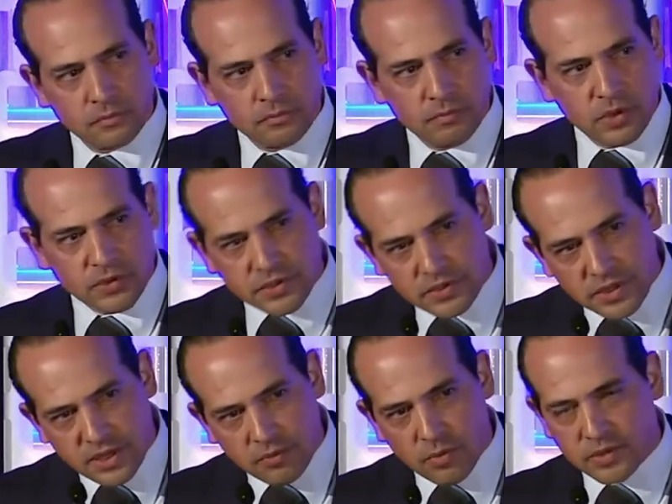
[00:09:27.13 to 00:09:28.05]
Because his
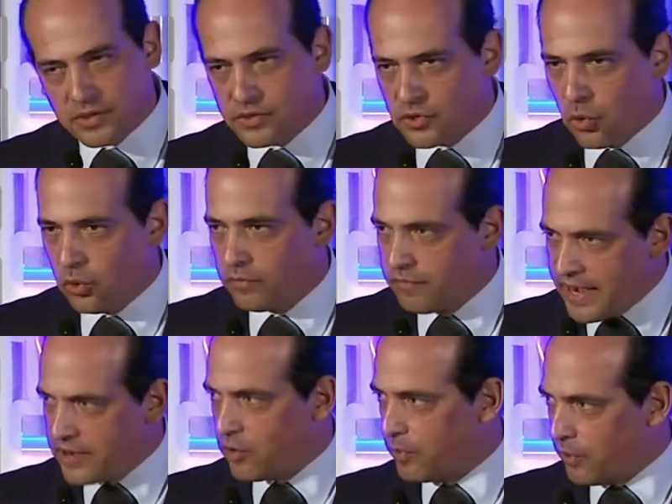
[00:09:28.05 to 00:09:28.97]
kid went to school at
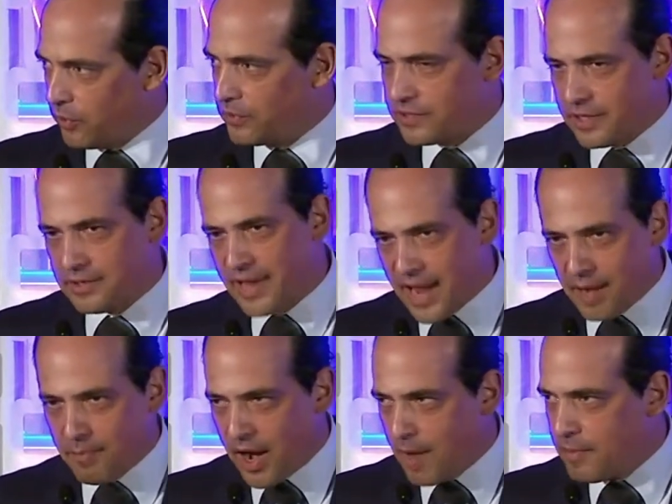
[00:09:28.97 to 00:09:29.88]
Vanderbilt and said,
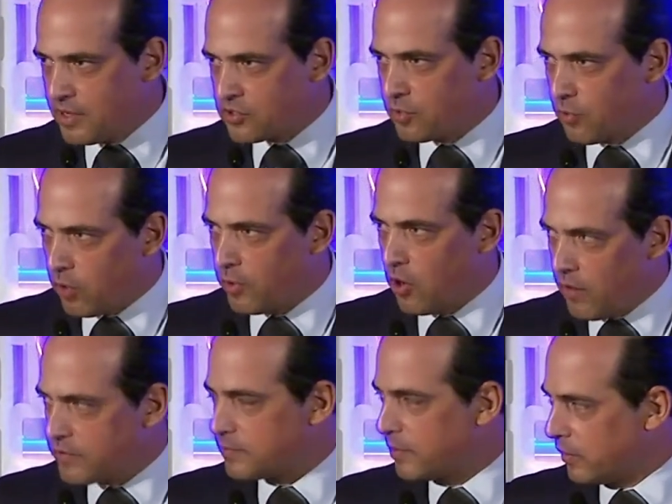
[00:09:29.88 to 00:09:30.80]
"Dad, buy me a suburban
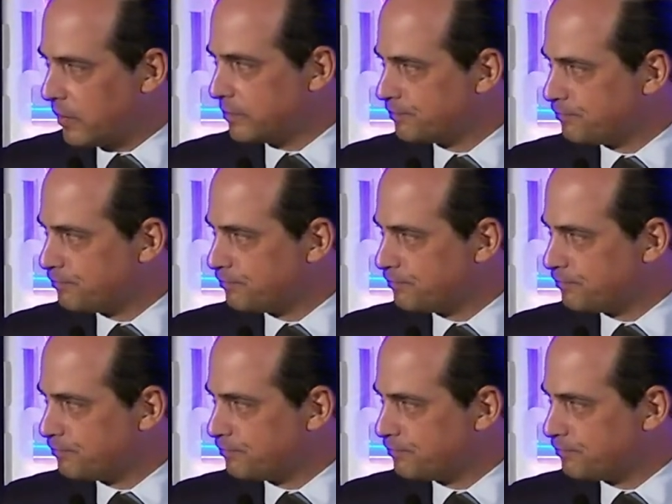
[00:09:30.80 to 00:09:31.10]
office building."